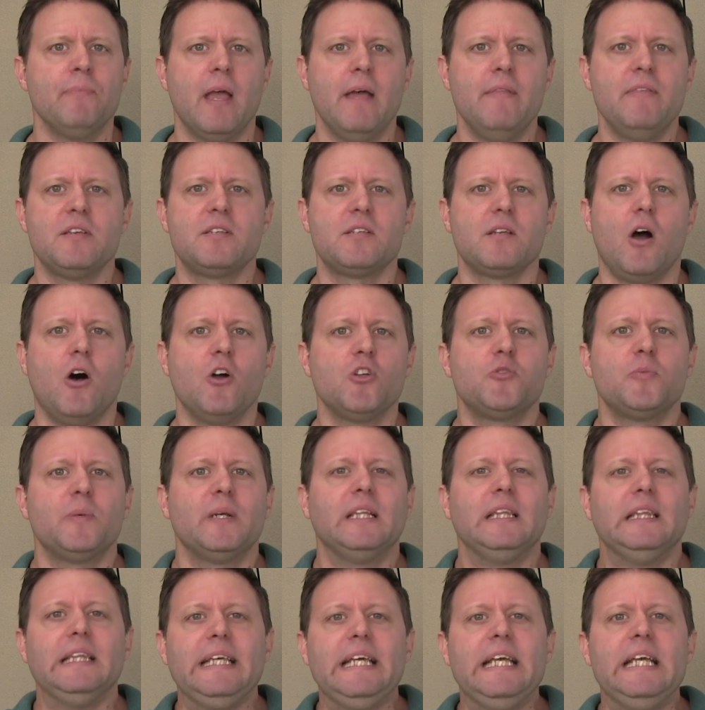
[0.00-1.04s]
And this
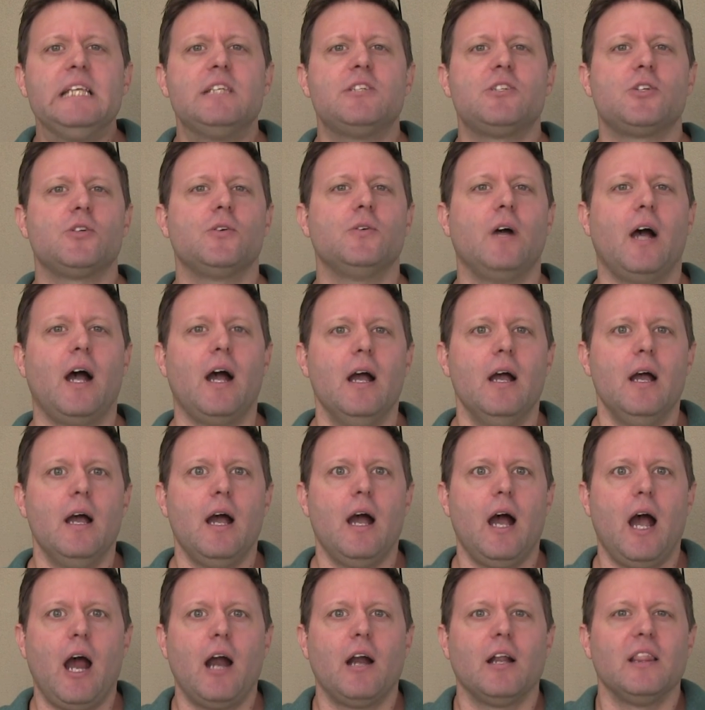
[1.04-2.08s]
ultimately leads to
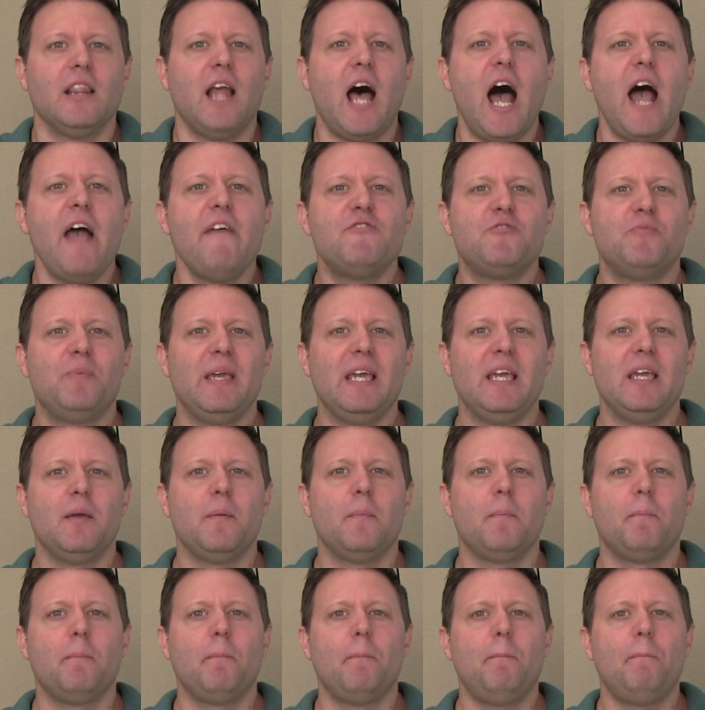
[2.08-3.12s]
our lives being